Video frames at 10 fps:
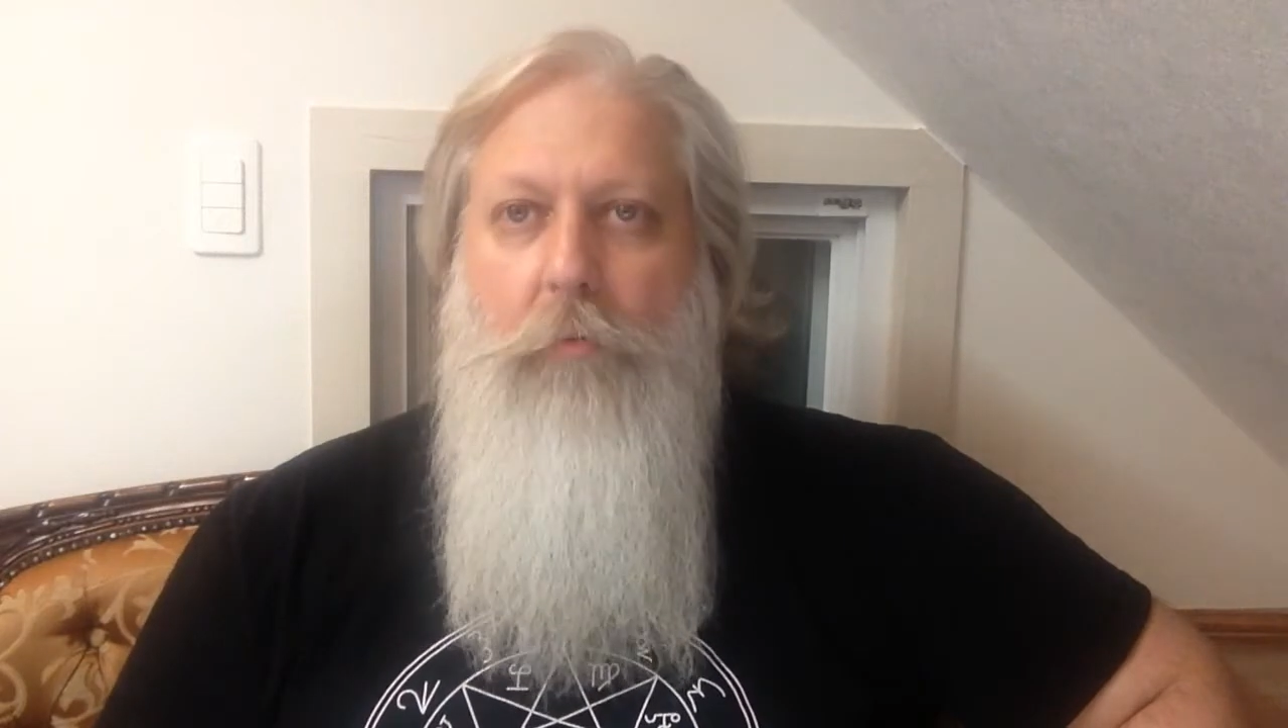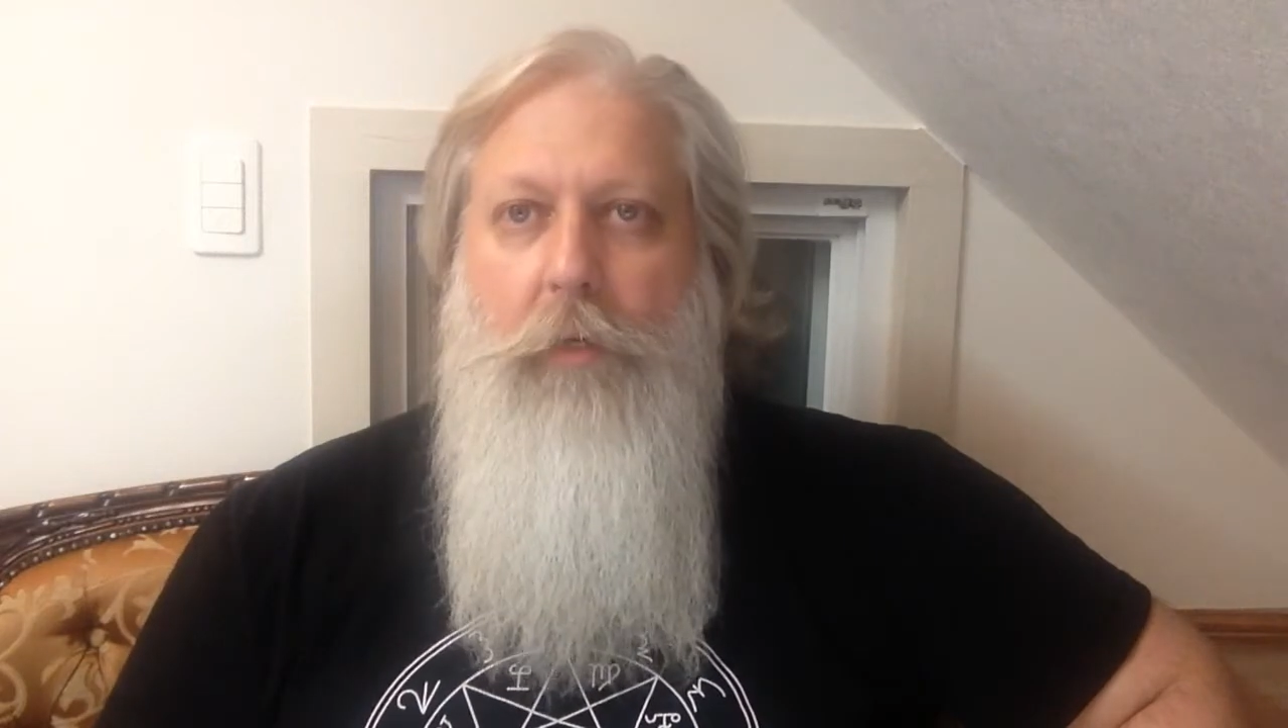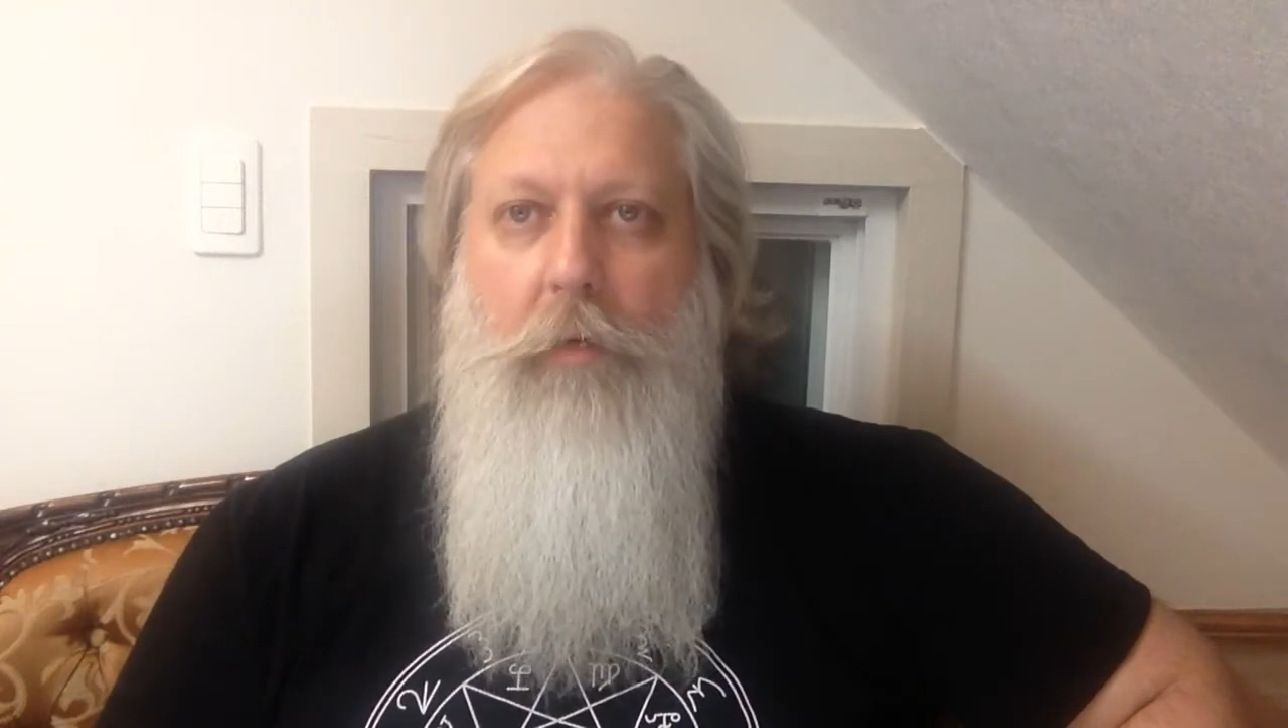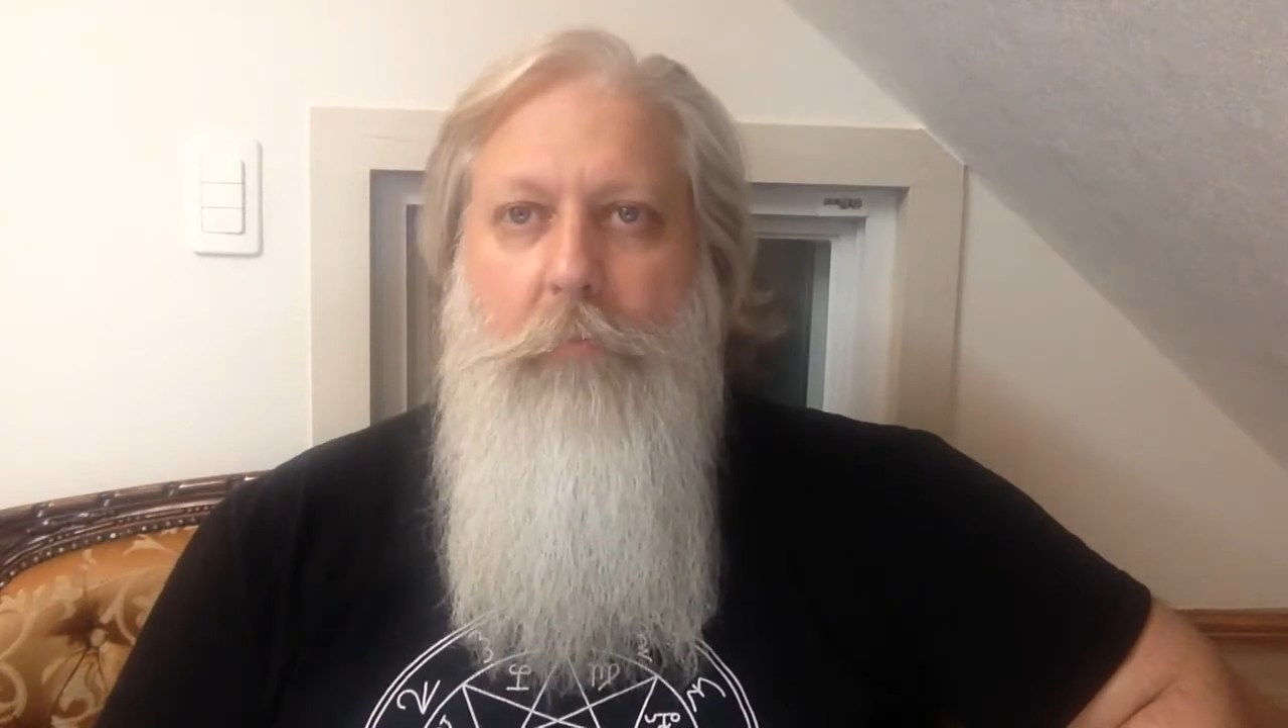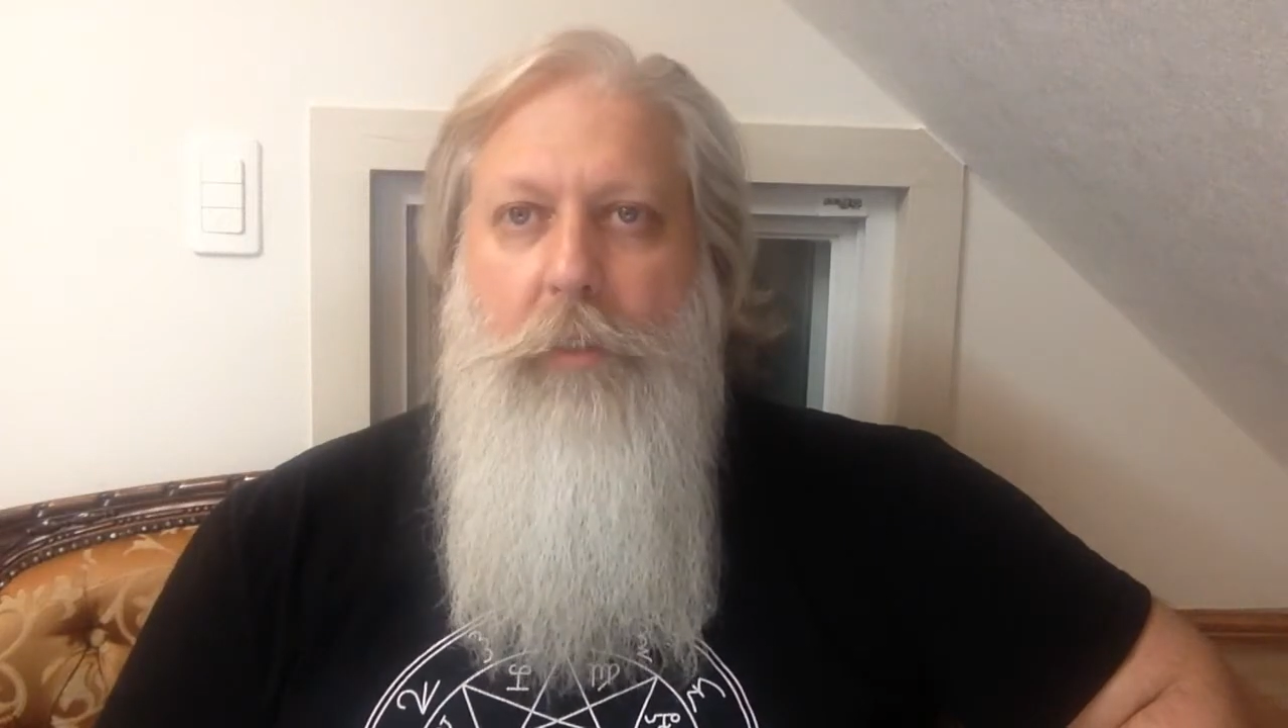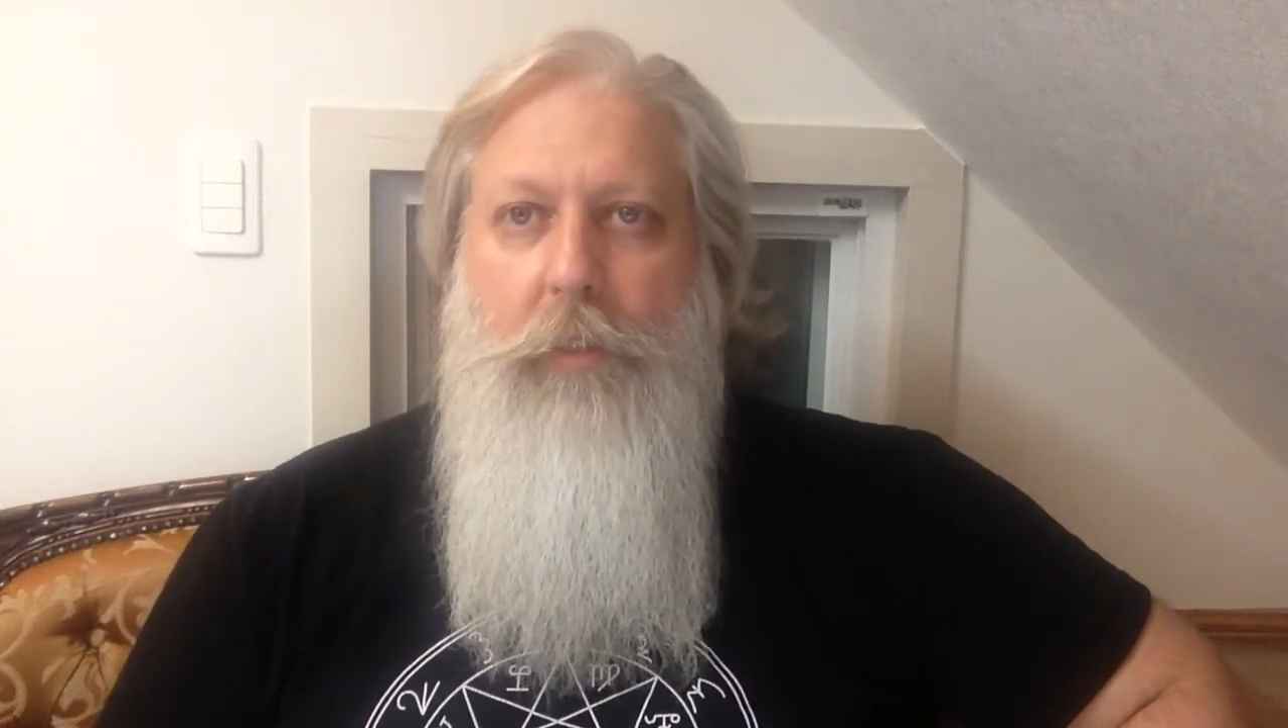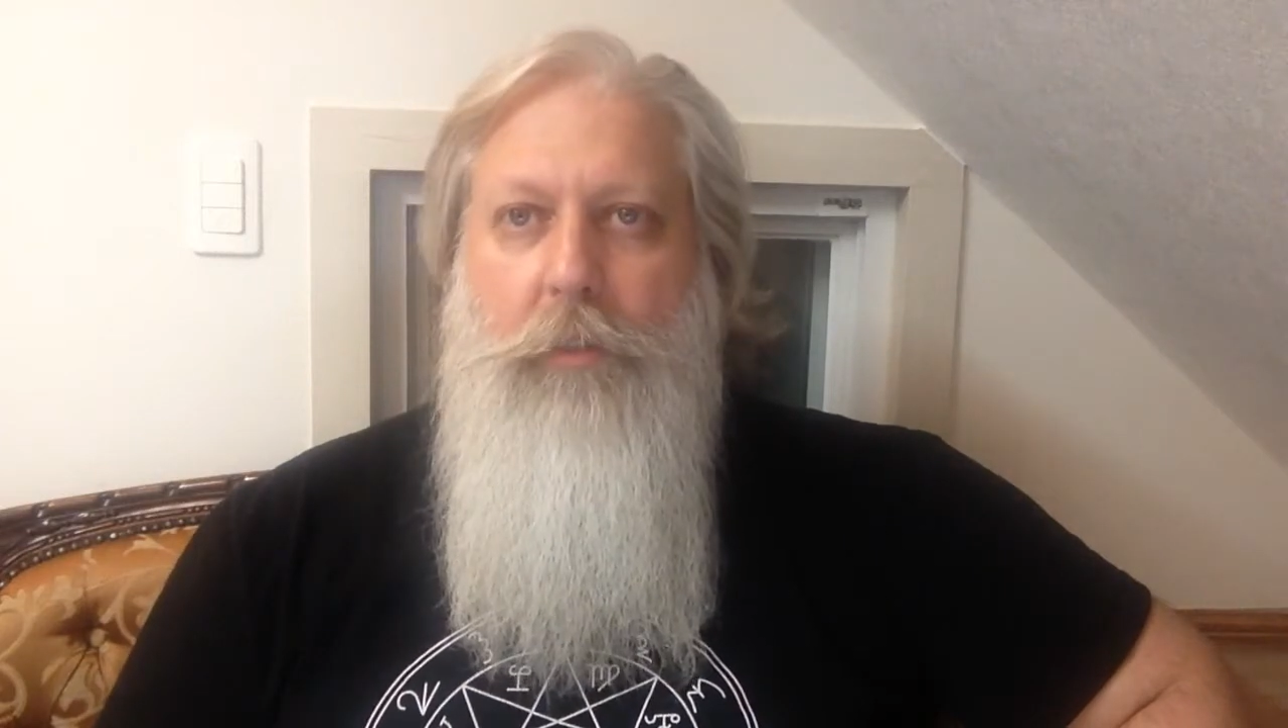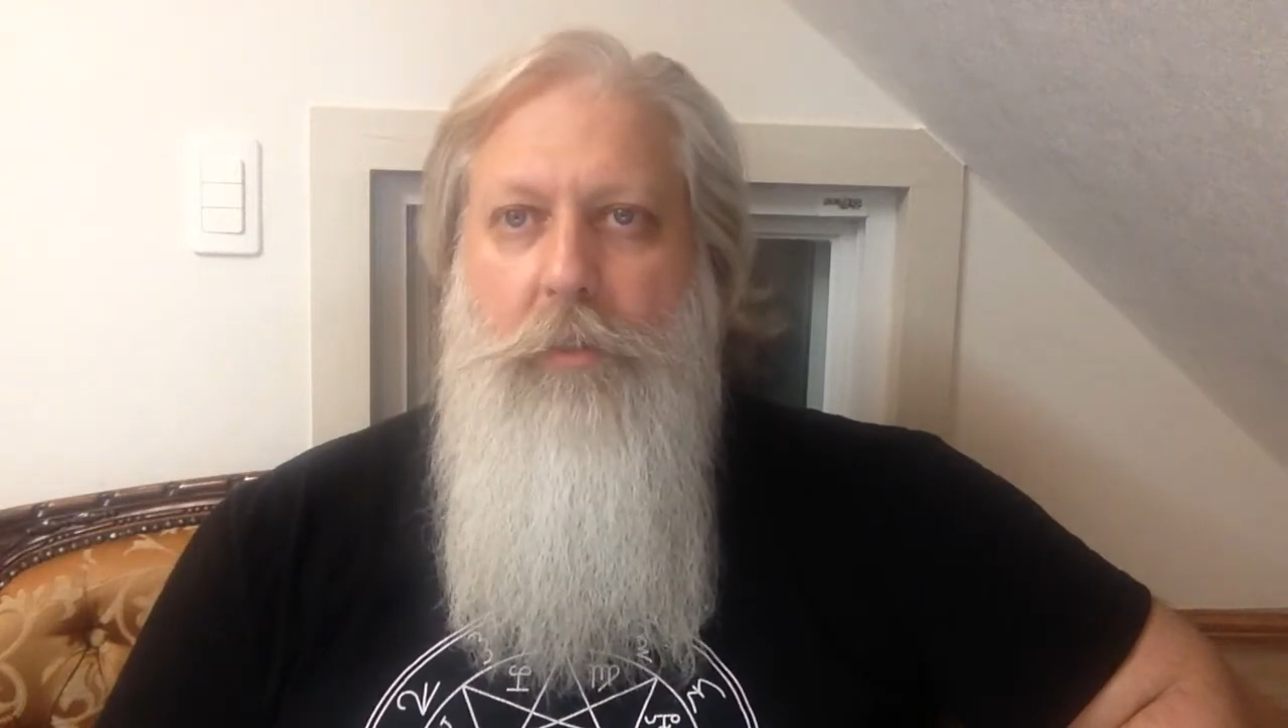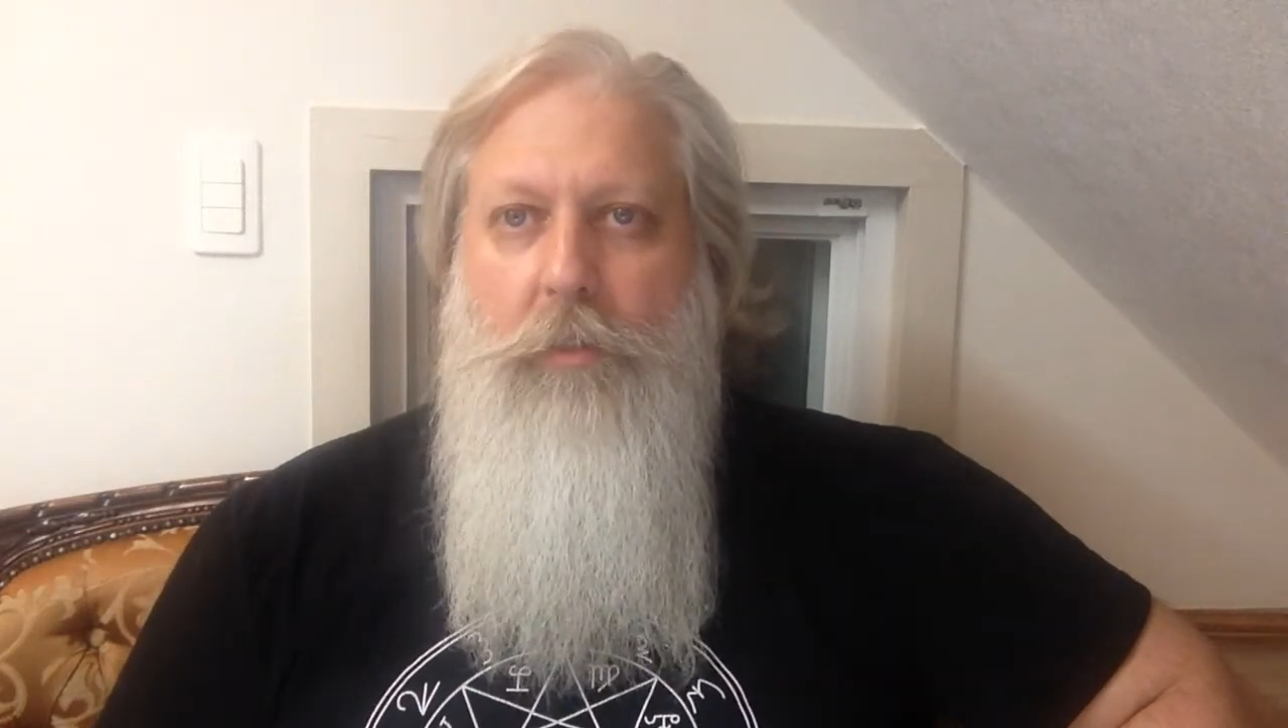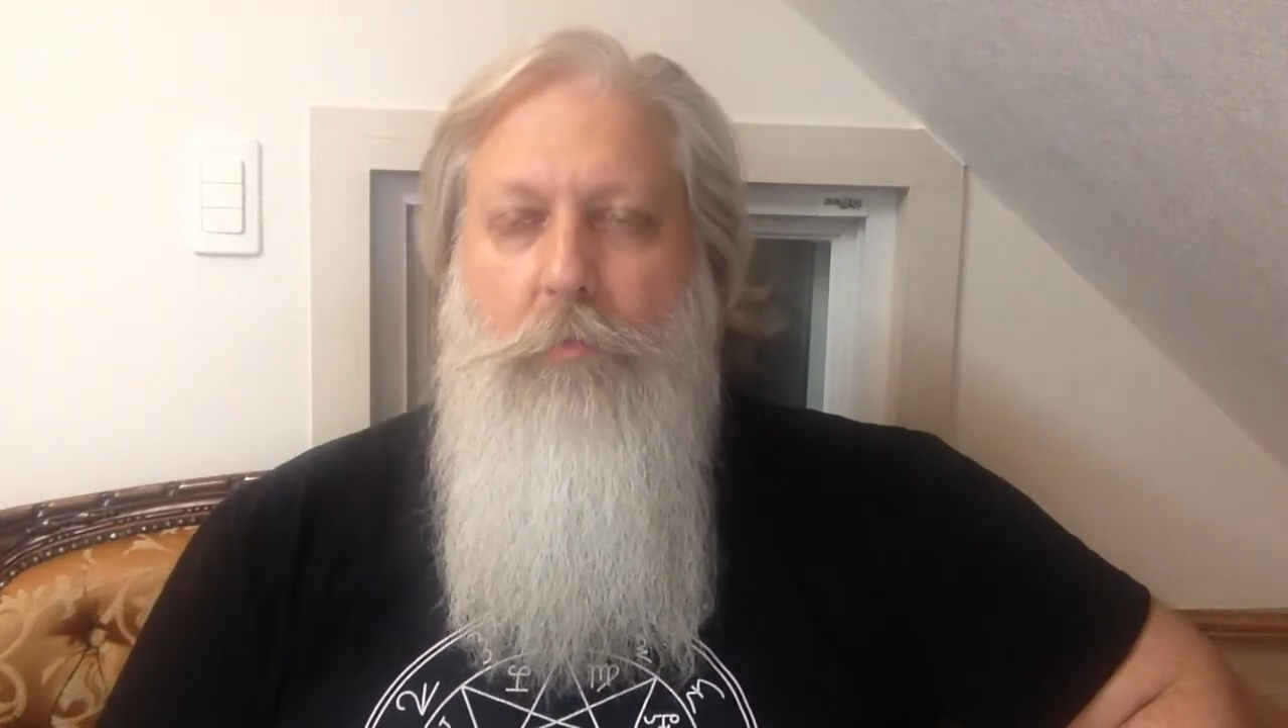about it
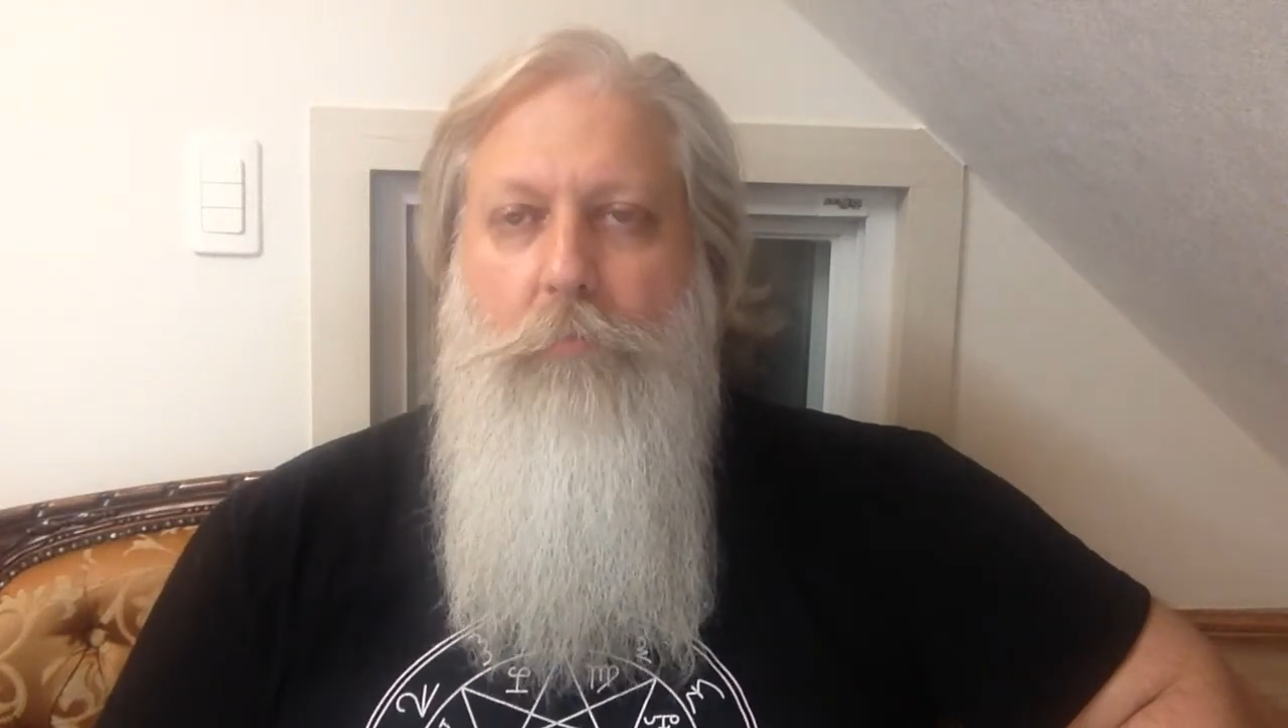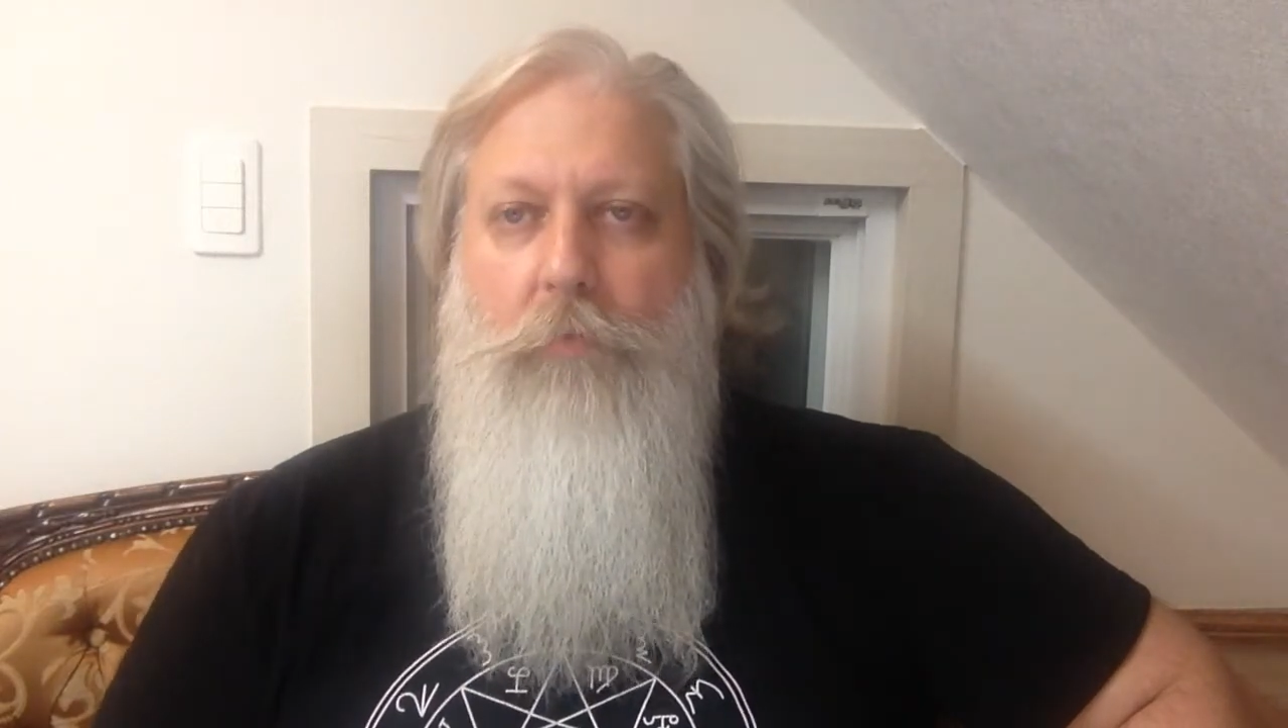because it's